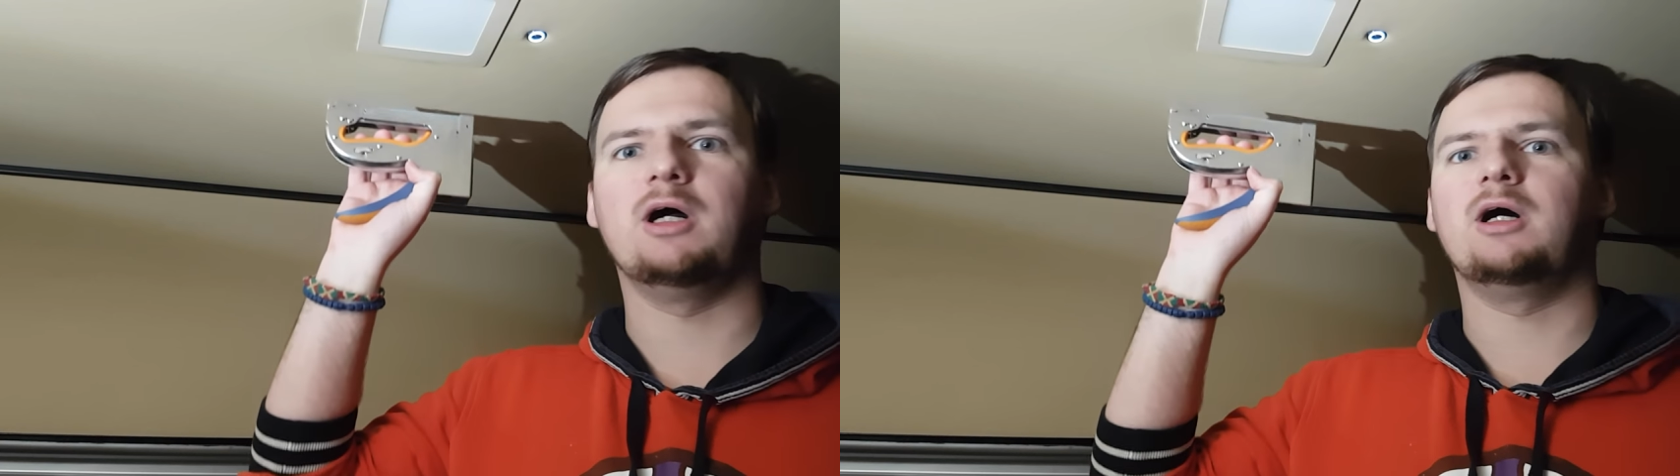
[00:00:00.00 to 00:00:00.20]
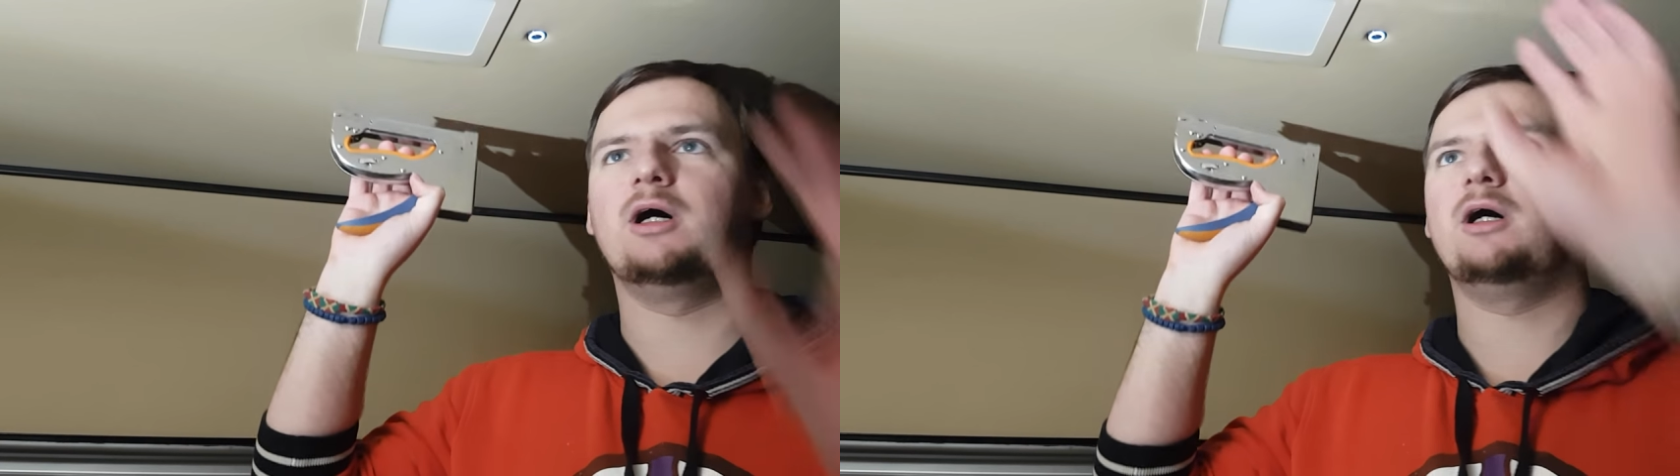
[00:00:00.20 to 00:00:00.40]

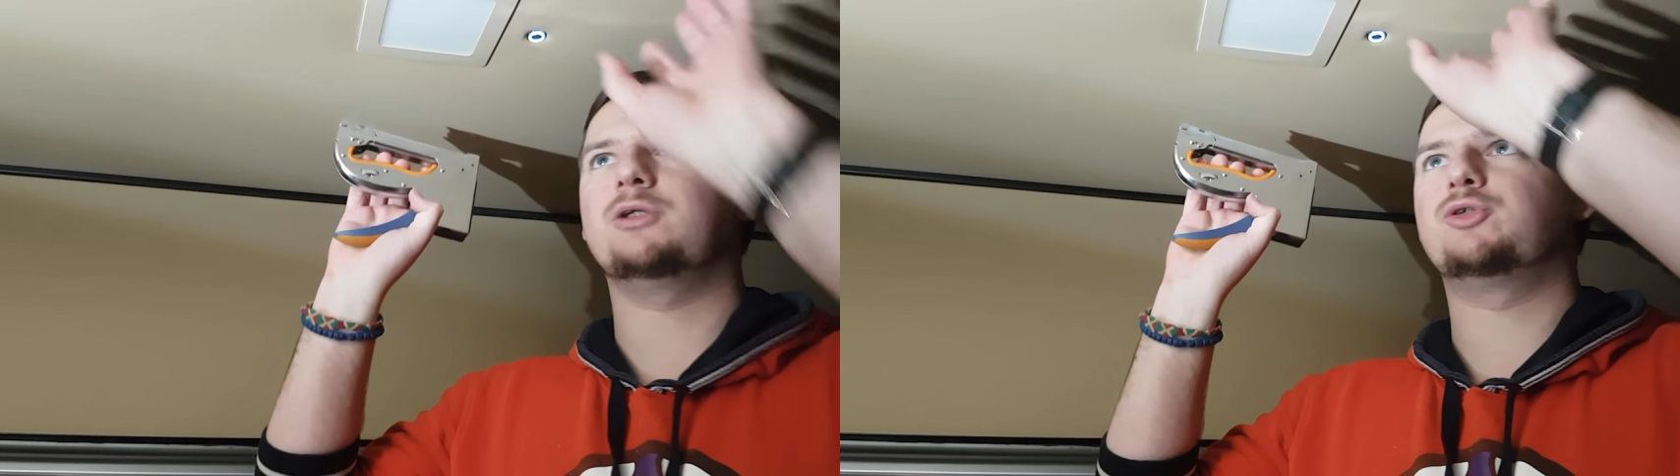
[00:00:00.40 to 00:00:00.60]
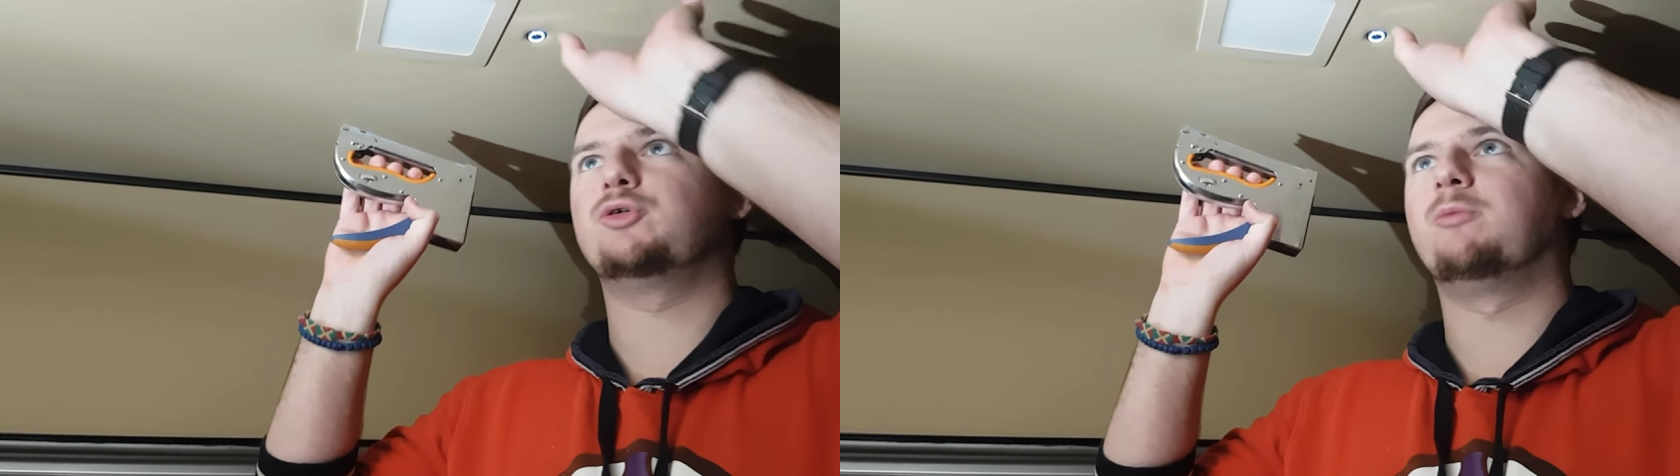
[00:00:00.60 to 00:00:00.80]

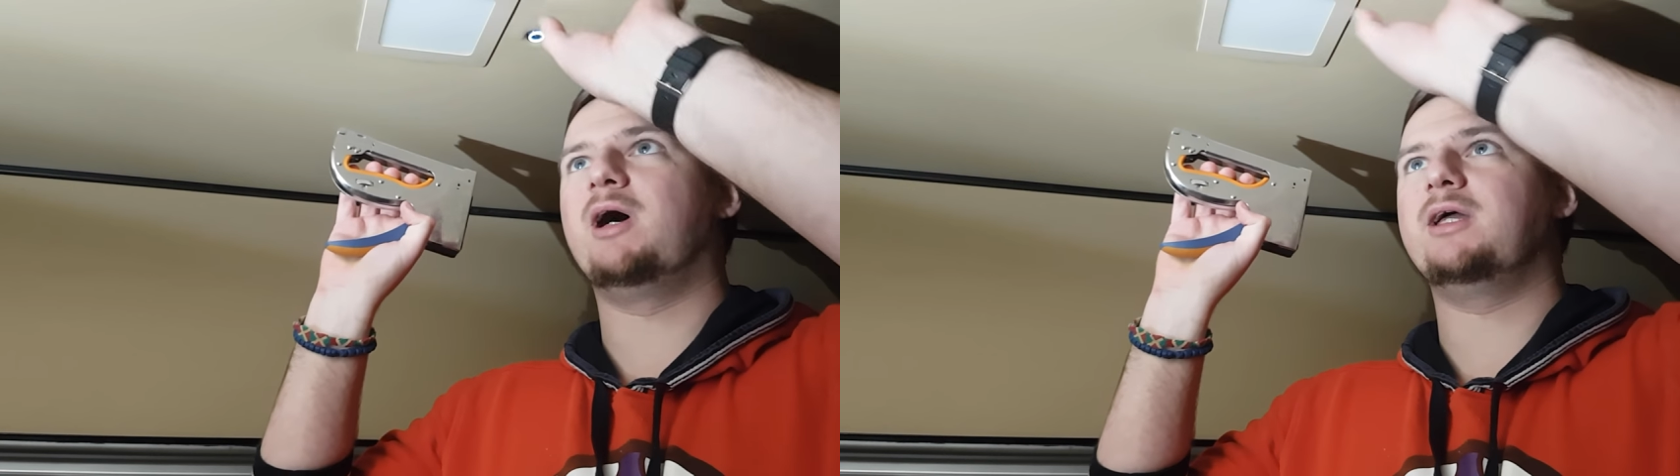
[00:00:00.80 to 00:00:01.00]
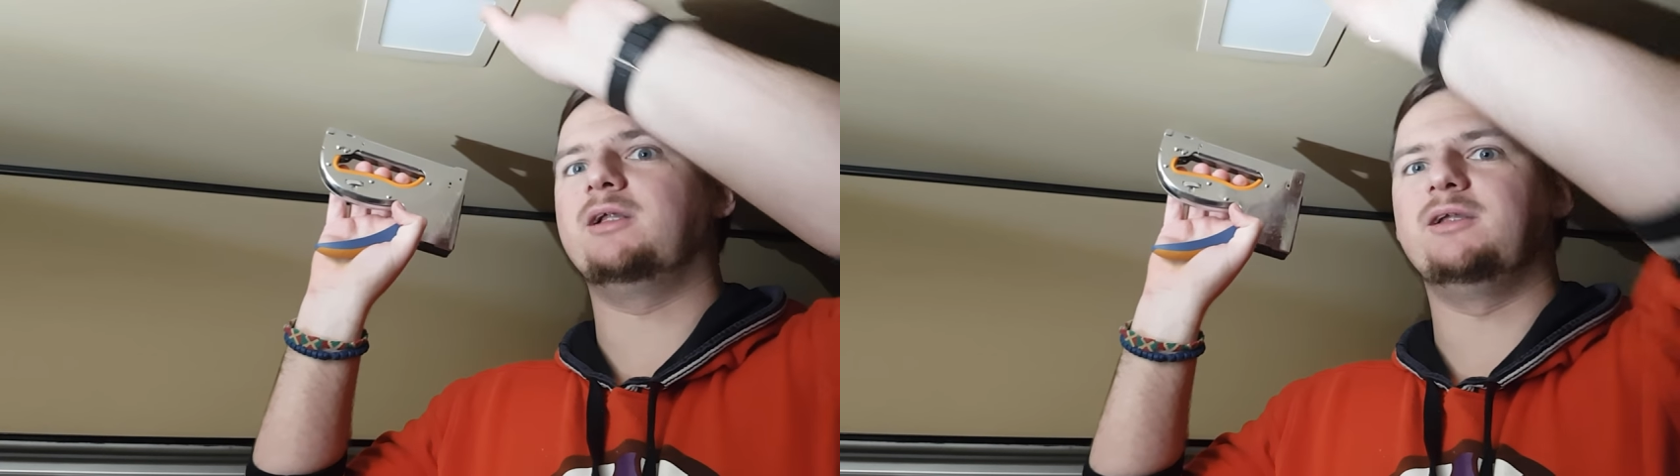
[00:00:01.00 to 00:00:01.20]
uh, to
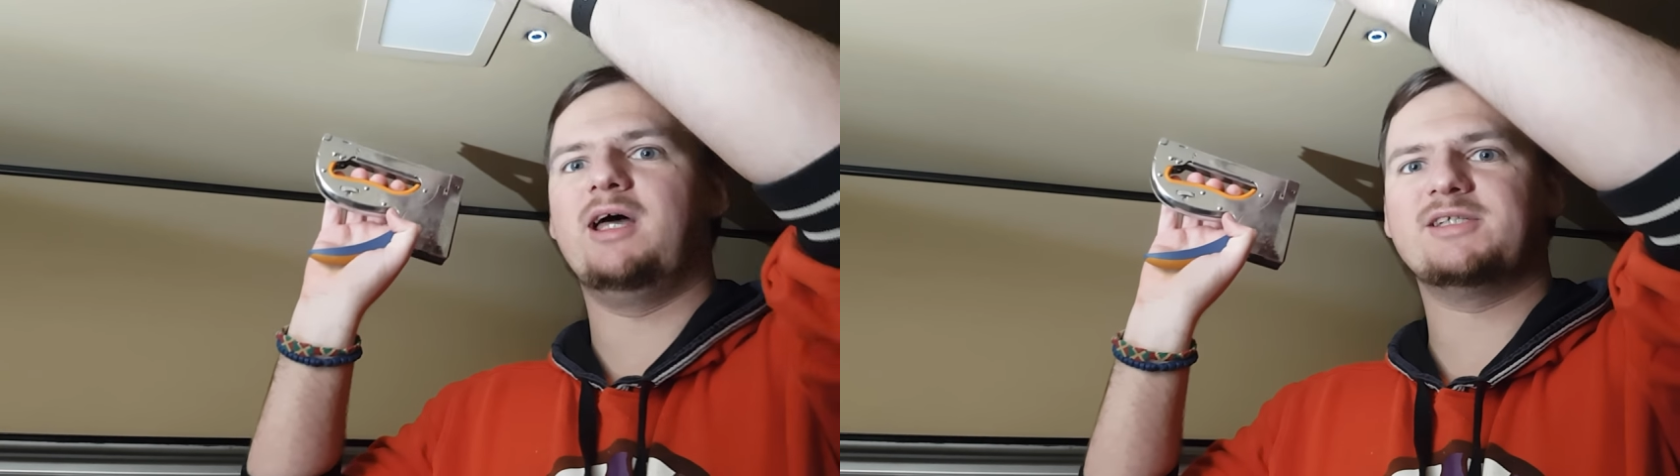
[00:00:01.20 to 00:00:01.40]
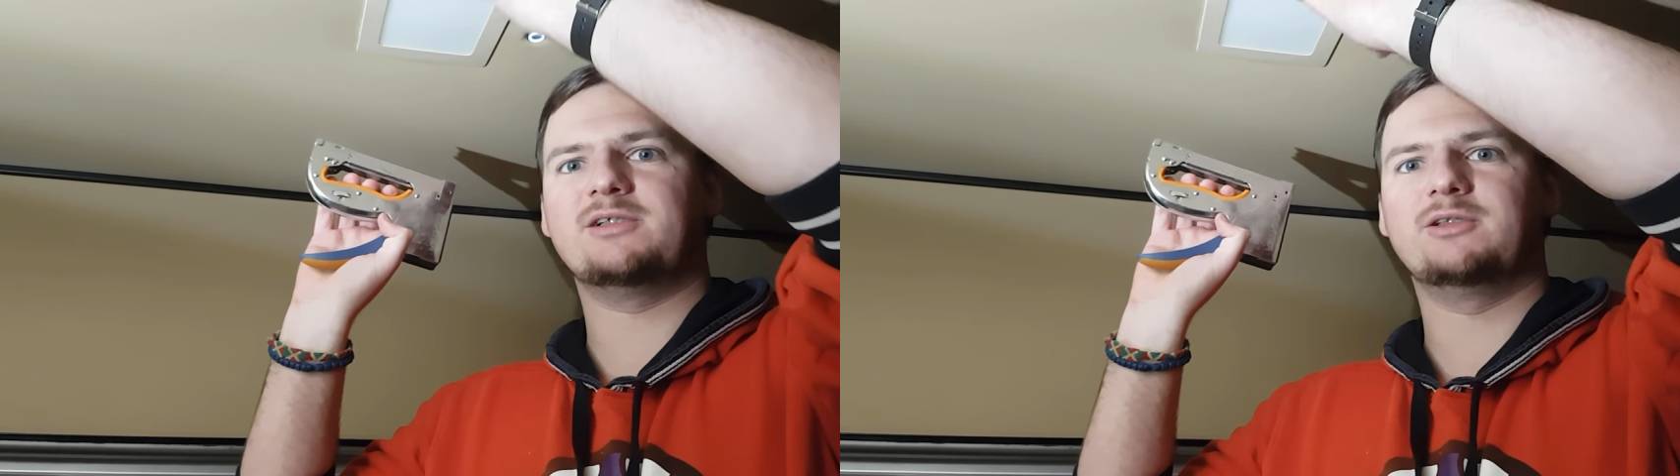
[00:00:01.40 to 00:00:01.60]
my
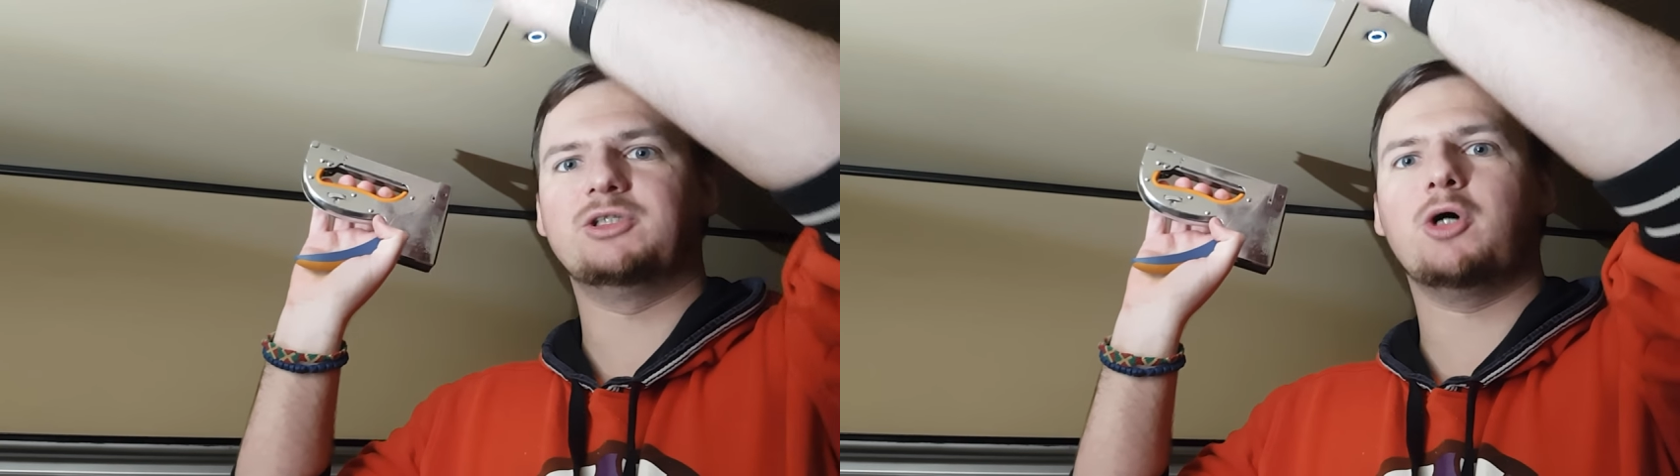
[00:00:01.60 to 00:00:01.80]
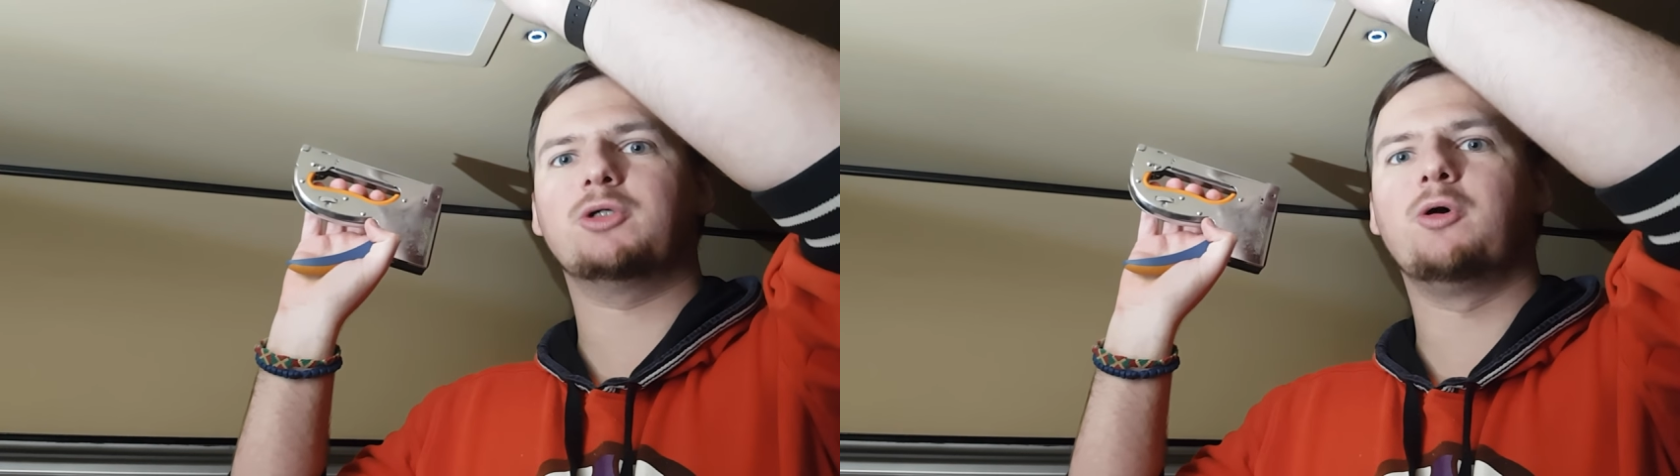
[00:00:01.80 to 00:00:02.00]
leather
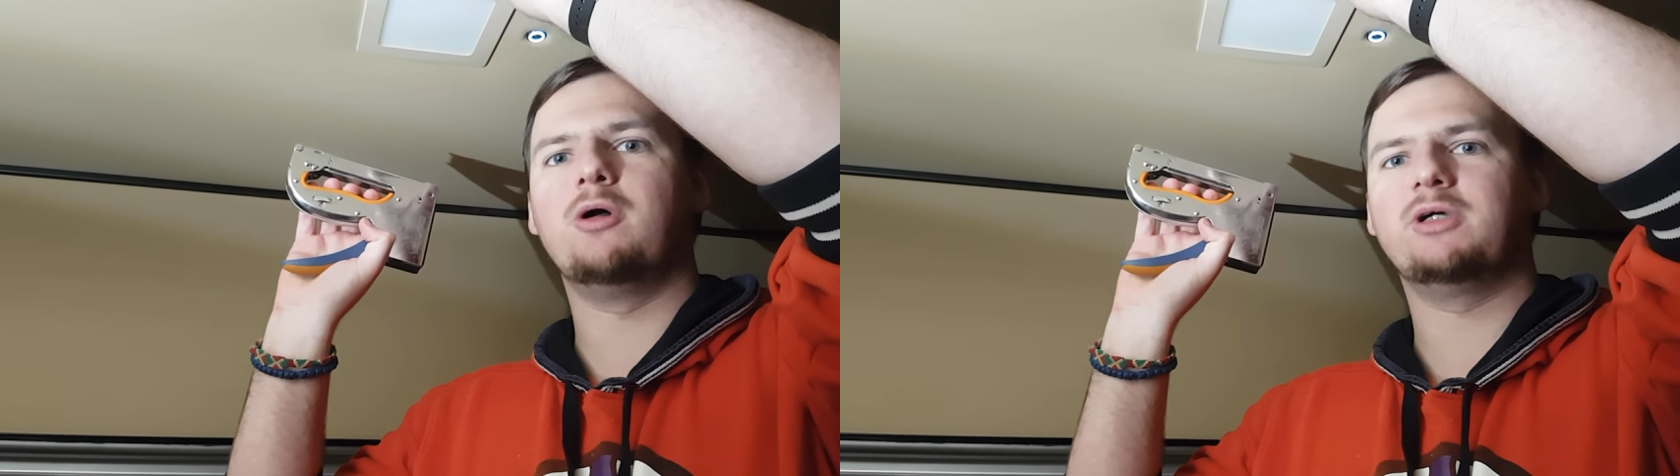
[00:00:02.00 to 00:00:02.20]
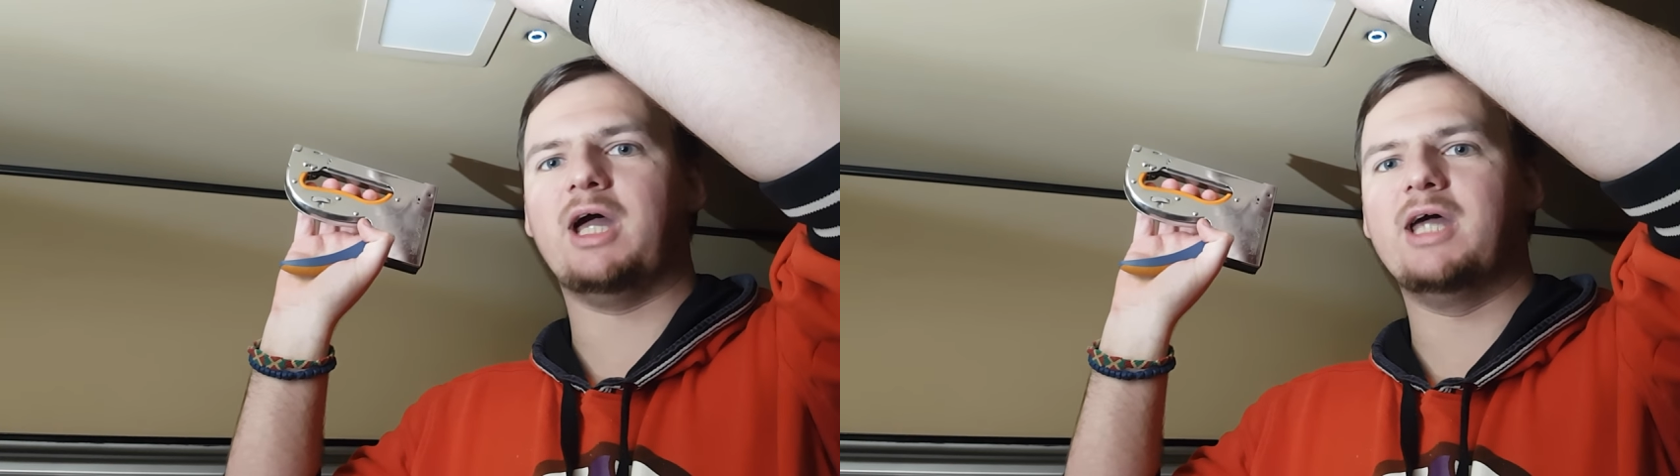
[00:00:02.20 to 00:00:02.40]
not going